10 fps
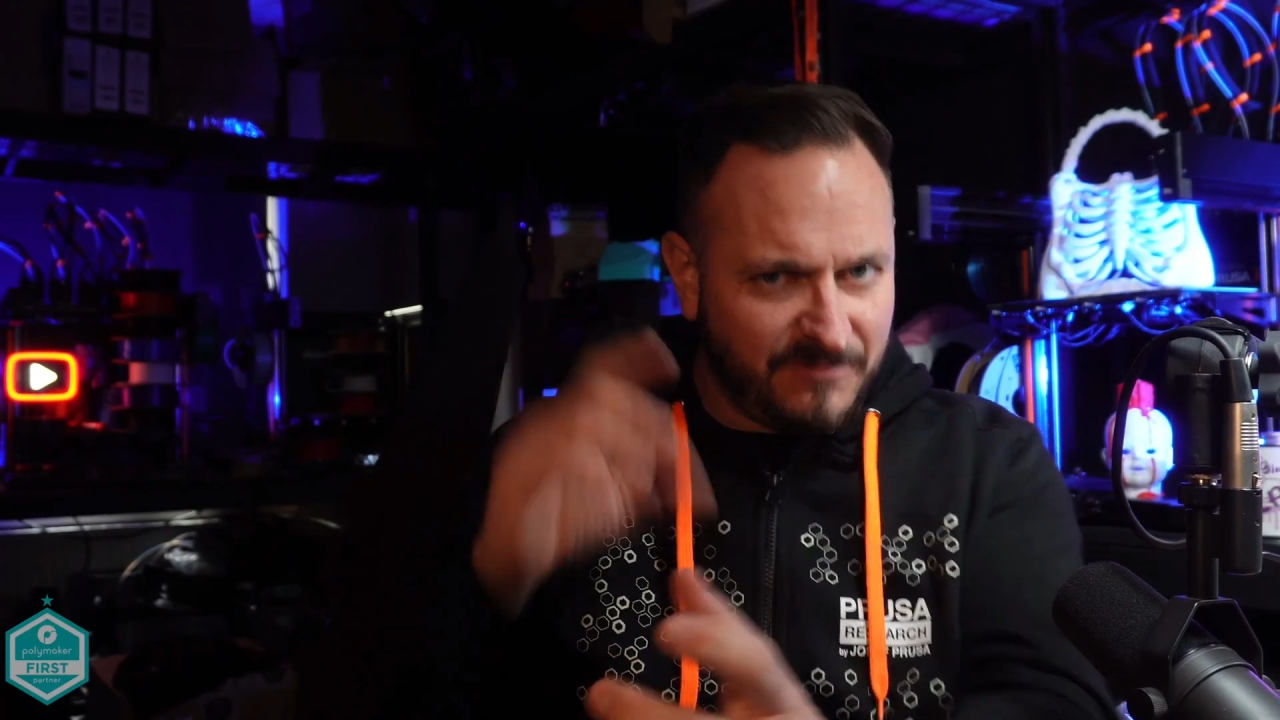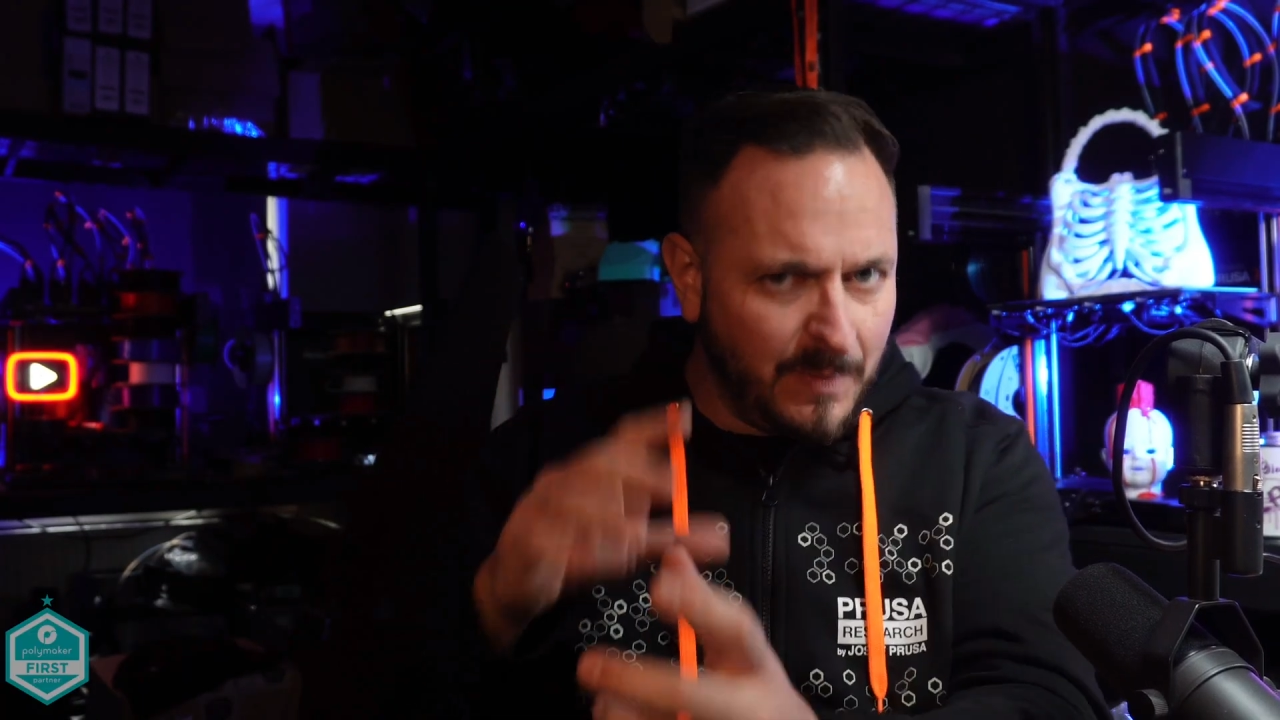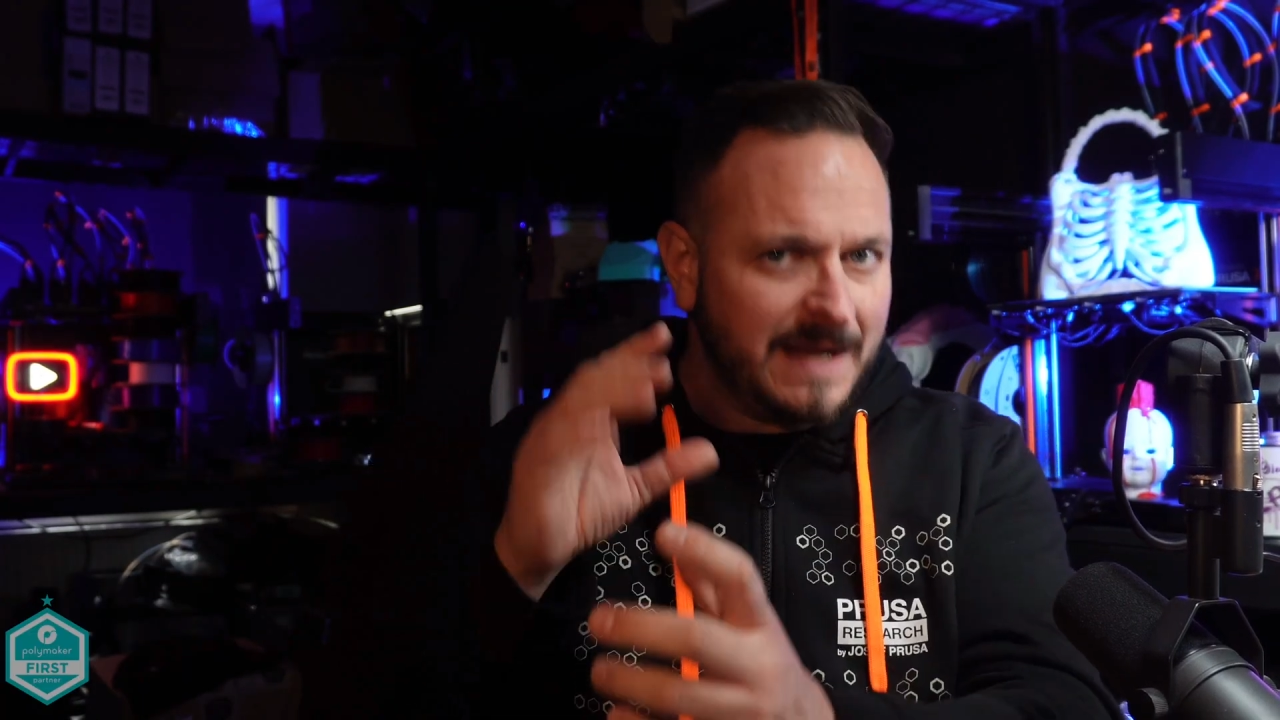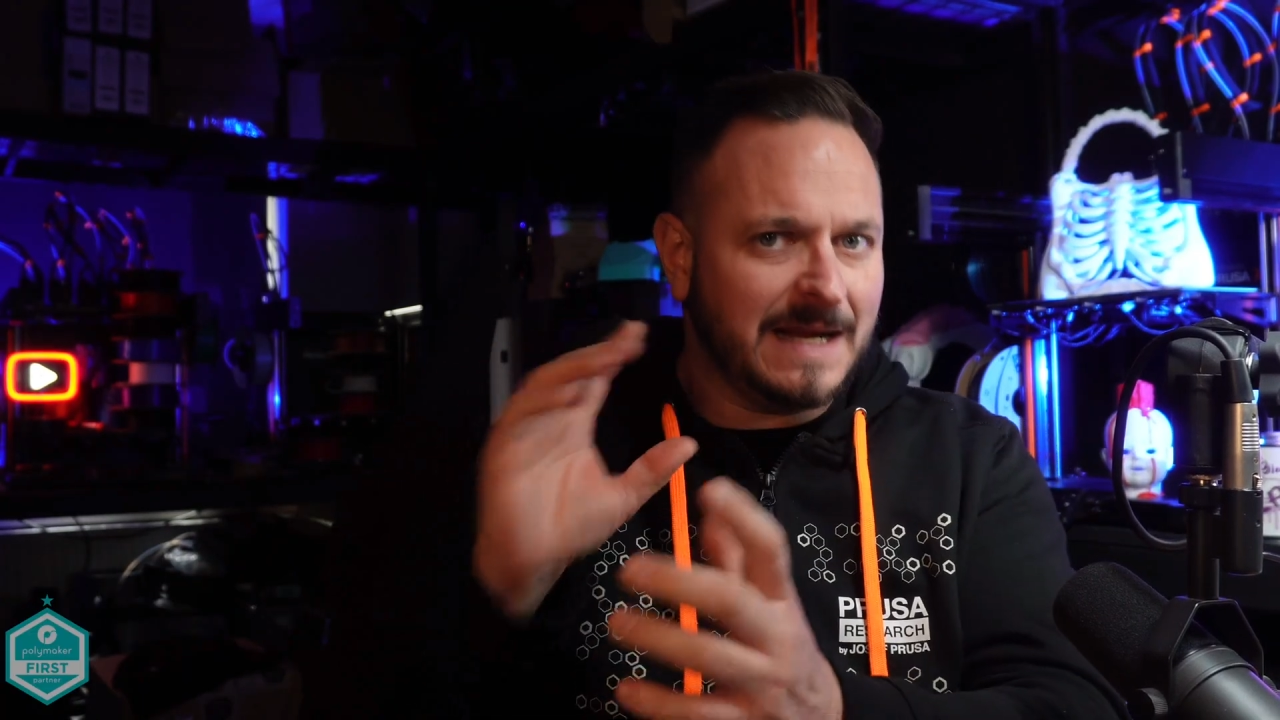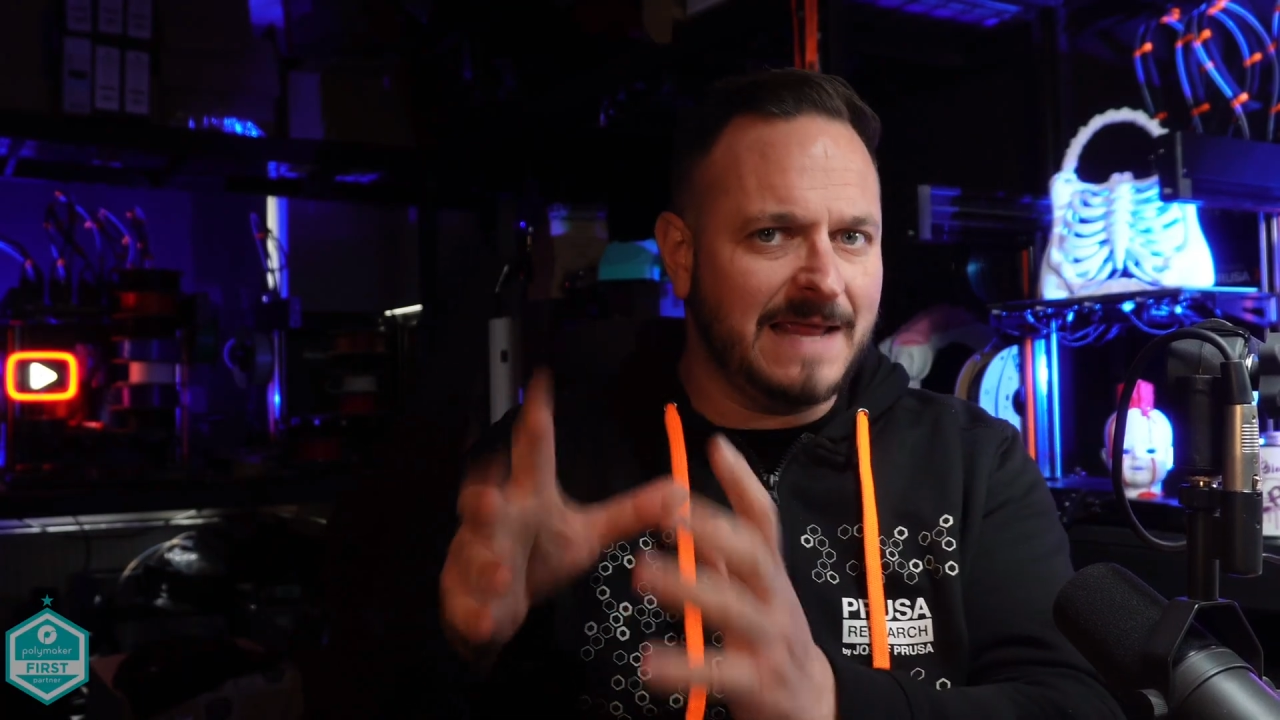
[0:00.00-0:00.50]

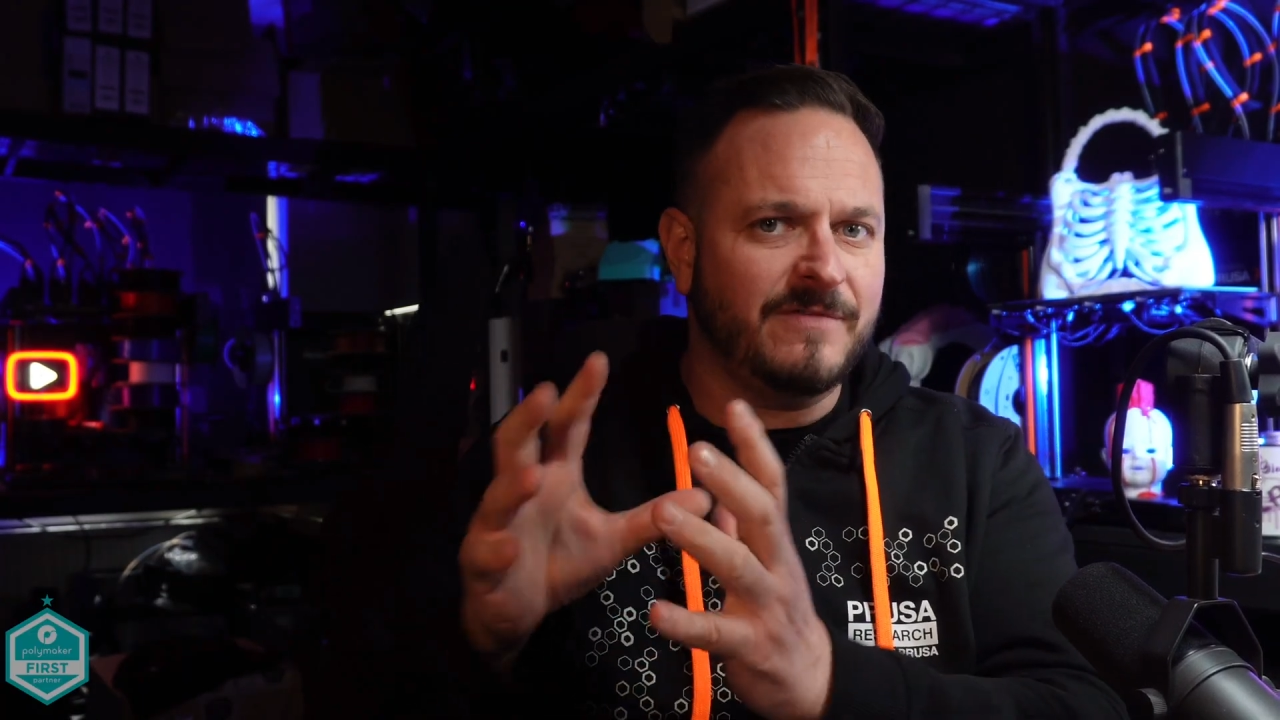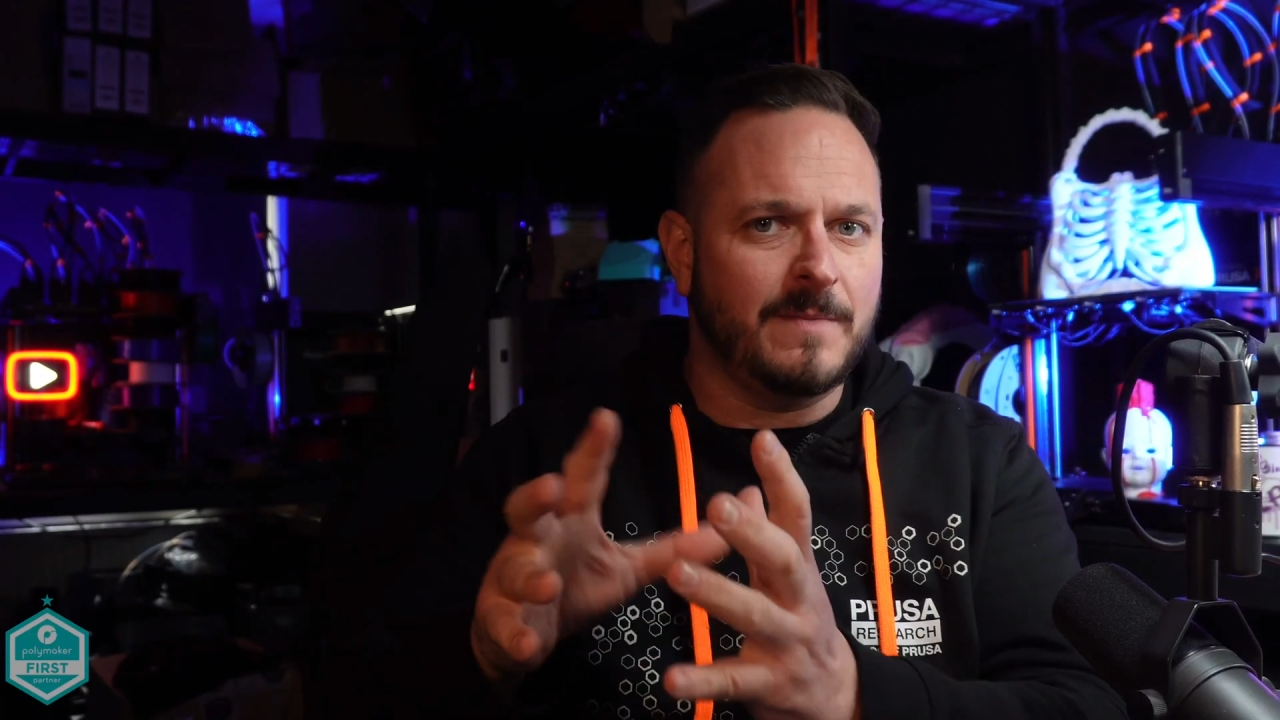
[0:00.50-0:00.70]
we're clever